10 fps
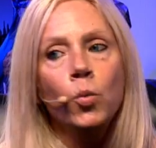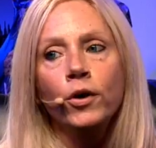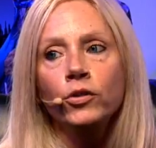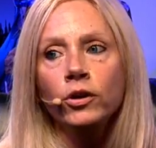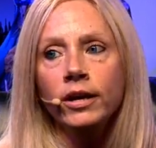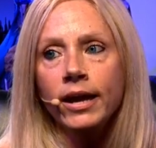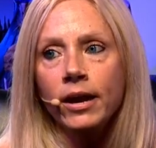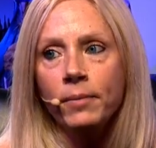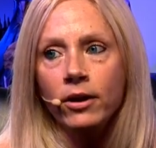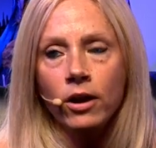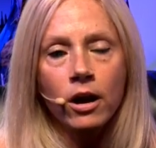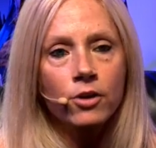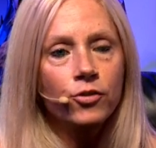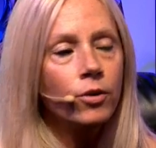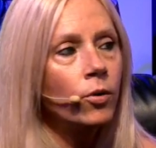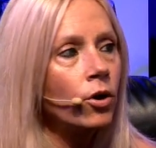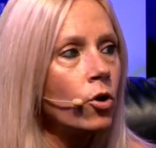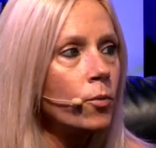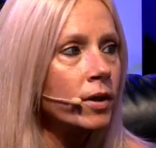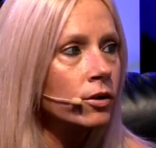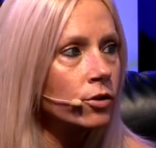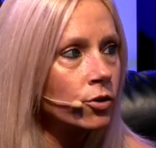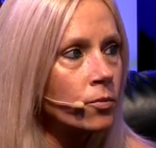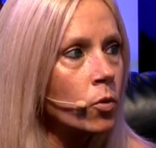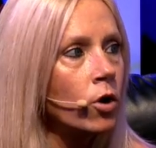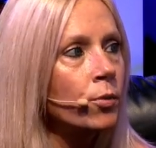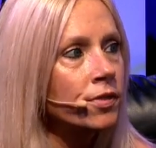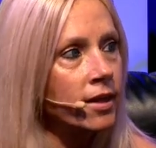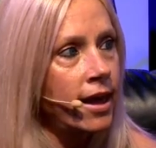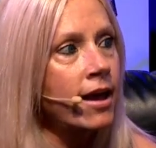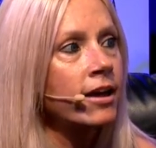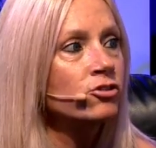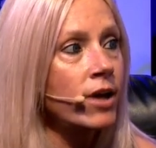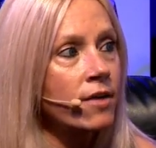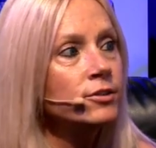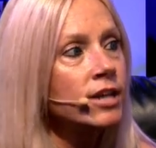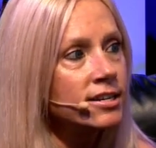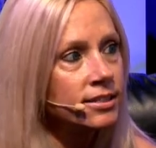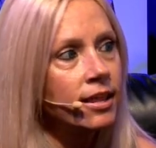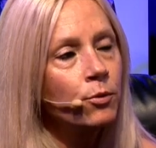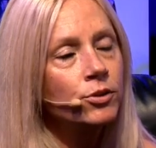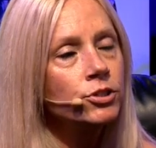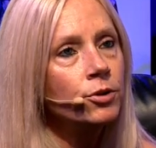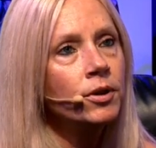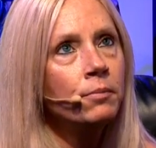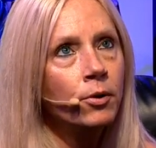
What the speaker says: We're looking at about 100. We're hoping a little more with the extra advertising that we're doing,